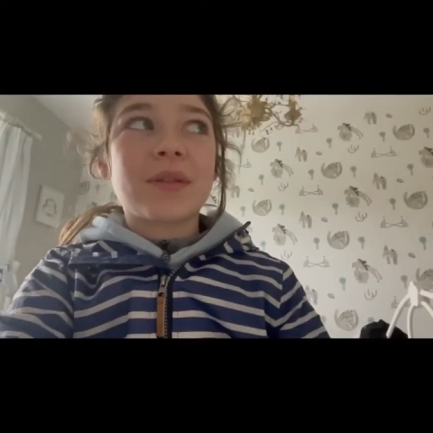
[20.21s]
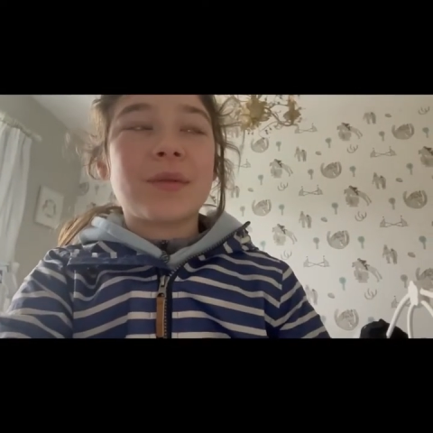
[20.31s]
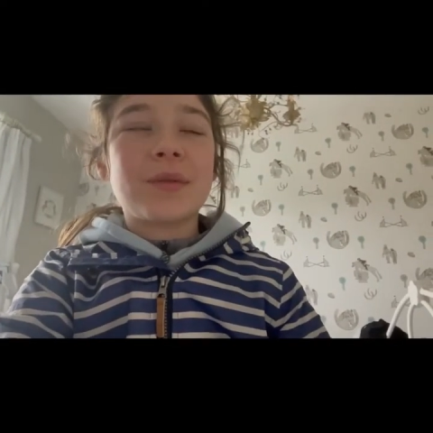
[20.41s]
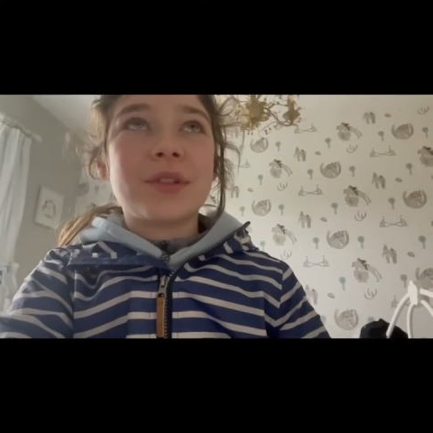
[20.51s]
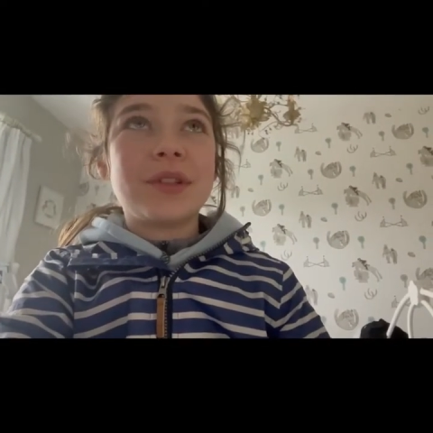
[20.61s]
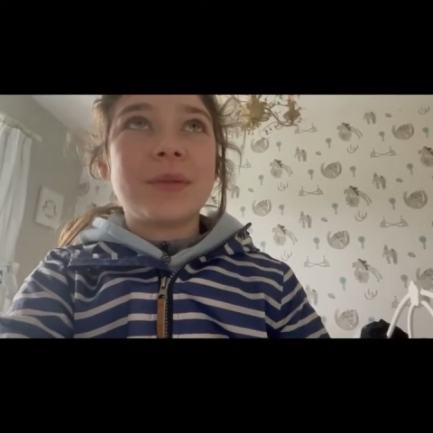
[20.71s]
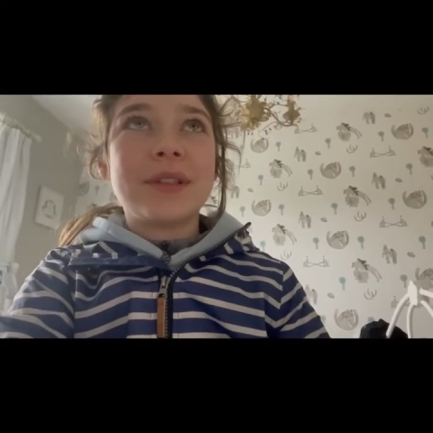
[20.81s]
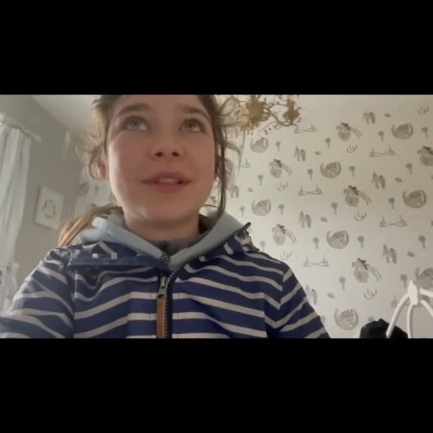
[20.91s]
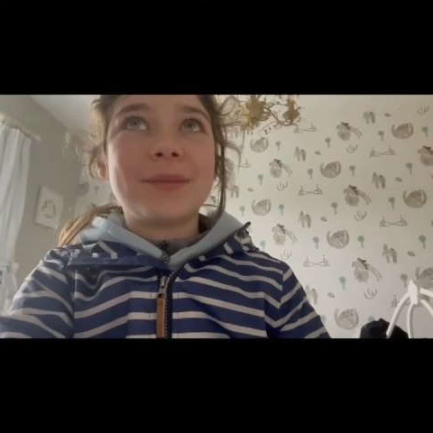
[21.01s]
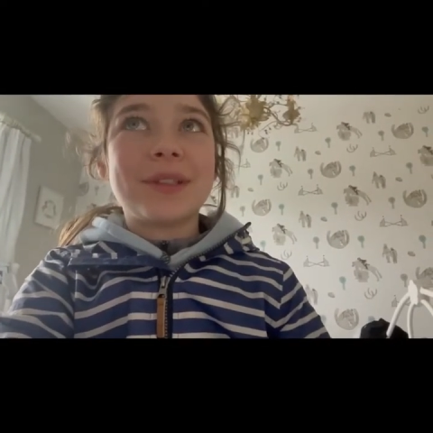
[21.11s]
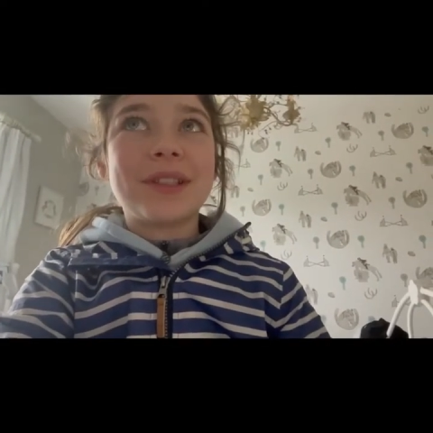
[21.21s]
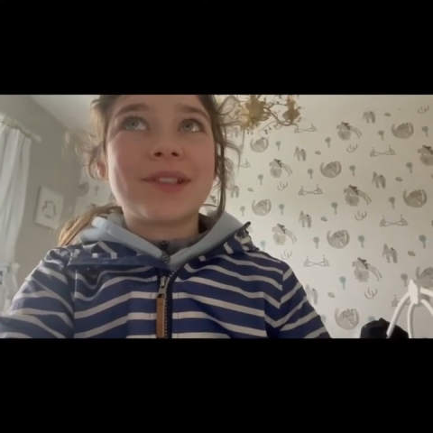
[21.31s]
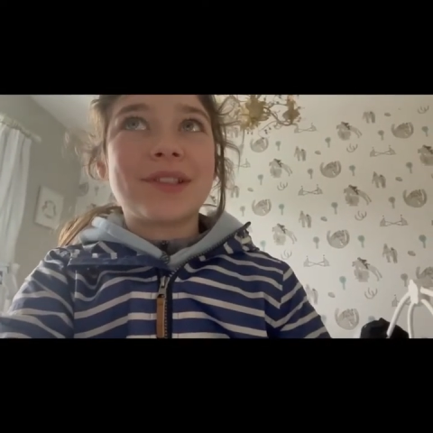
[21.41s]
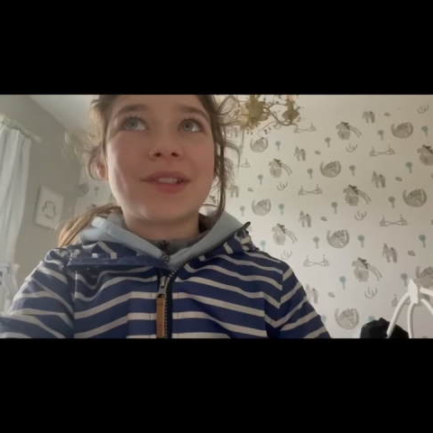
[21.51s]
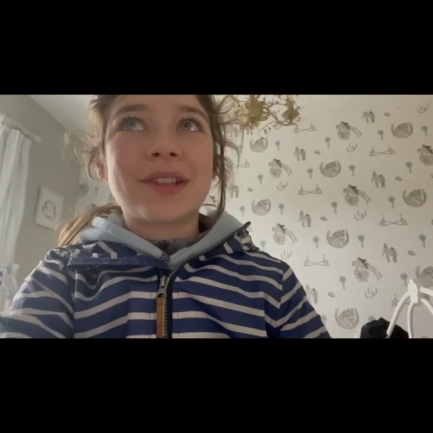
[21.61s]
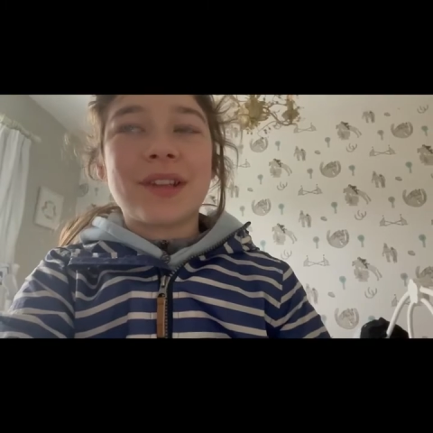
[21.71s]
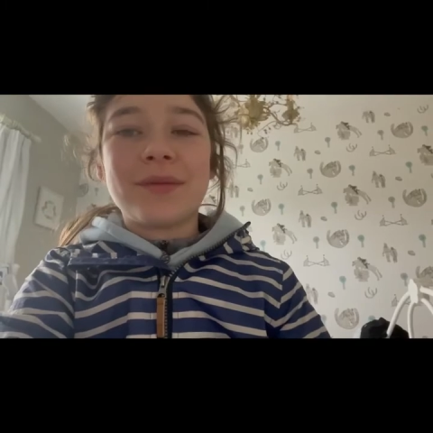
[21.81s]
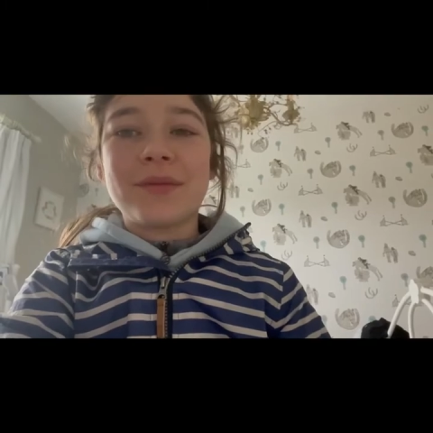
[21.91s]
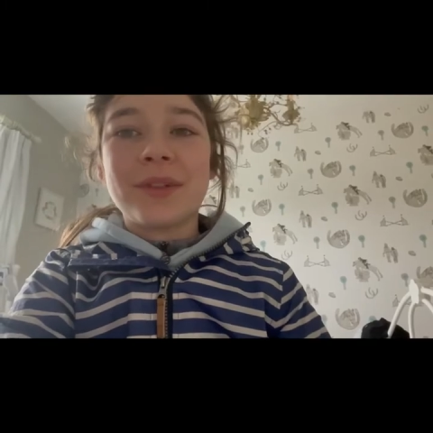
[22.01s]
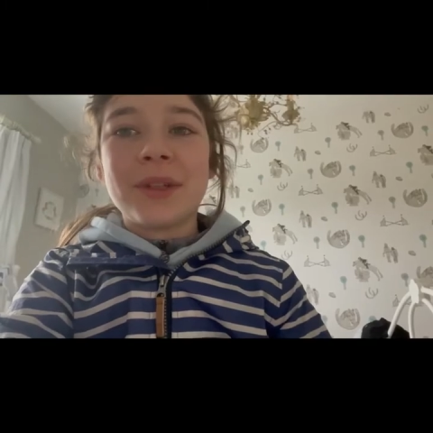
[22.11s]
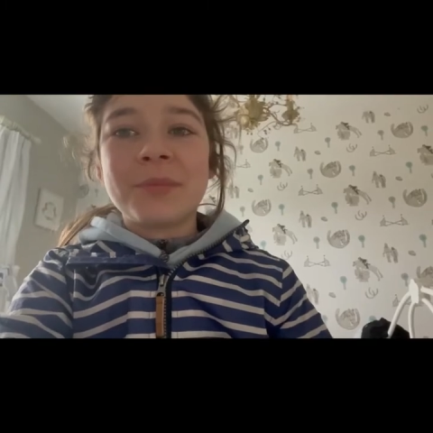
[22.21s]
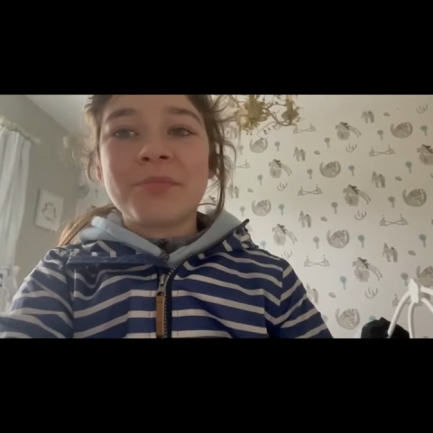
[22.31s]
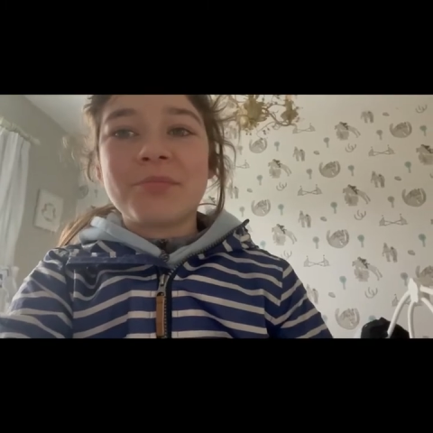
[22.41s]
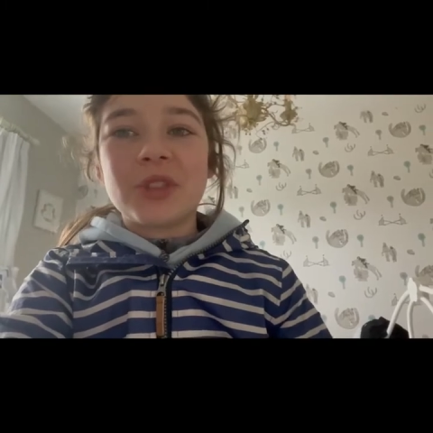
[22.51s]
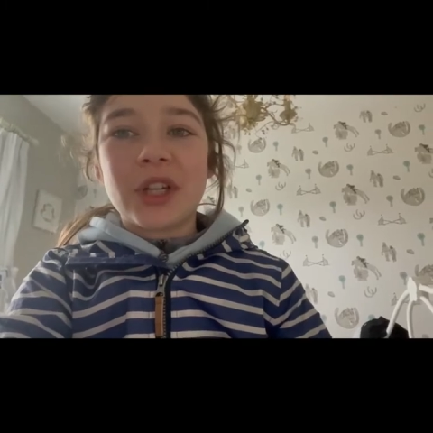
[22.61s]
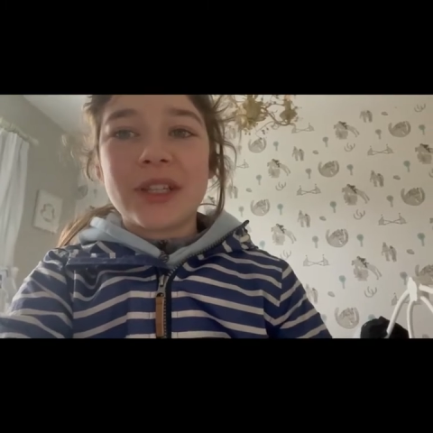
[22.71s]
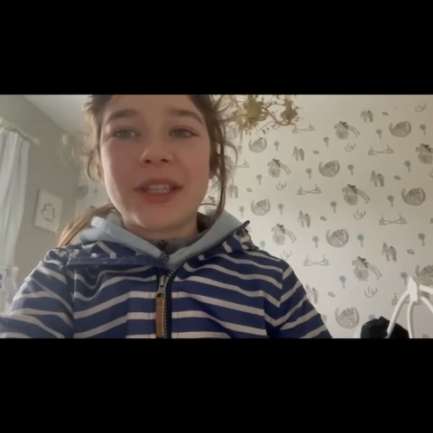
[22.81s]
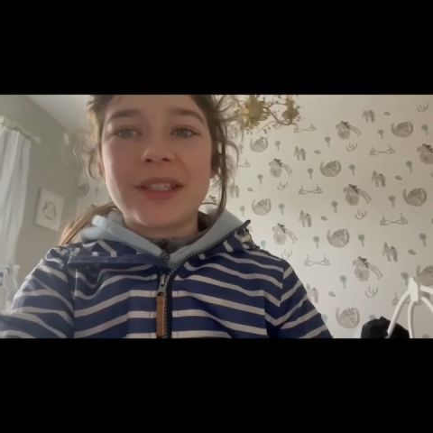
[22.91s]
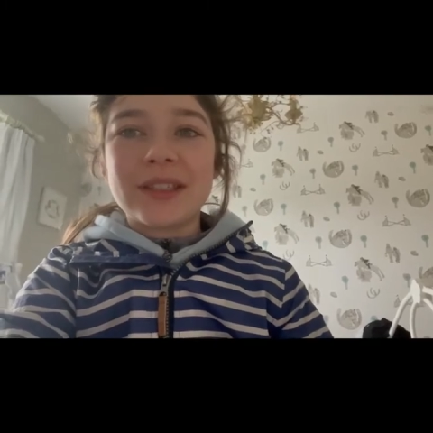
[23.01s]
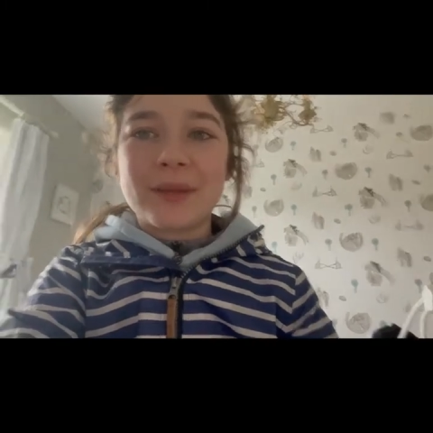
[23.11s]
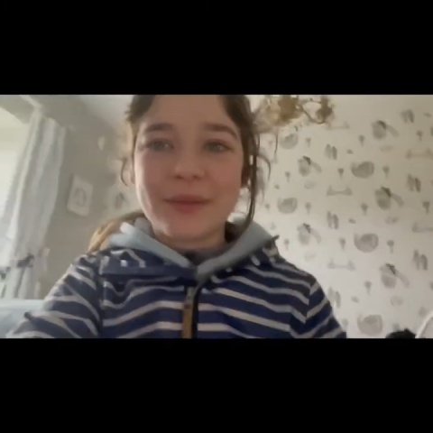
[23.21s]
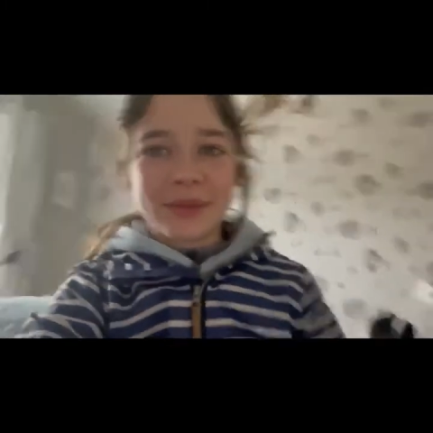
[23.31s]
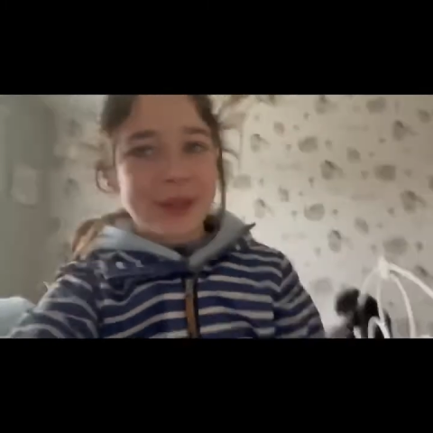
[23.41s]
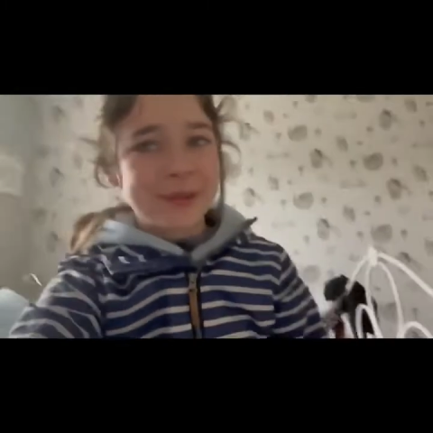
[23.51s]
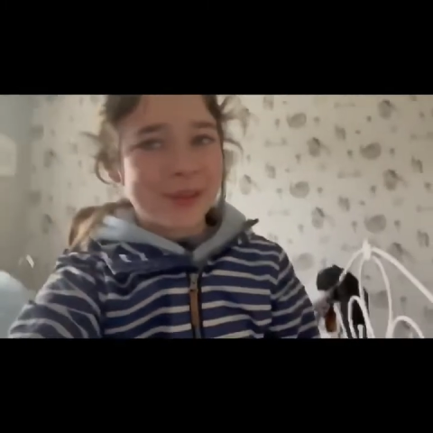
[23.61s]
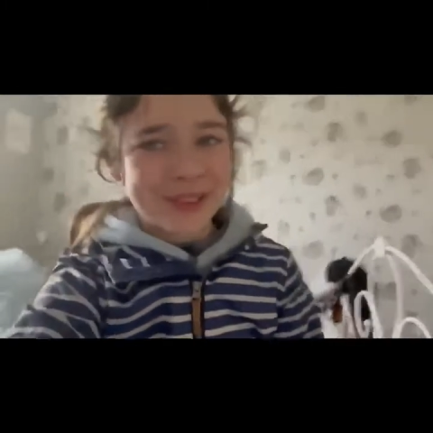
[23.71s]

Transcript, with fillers: or too windy but it is just kind of chucking it down with rain which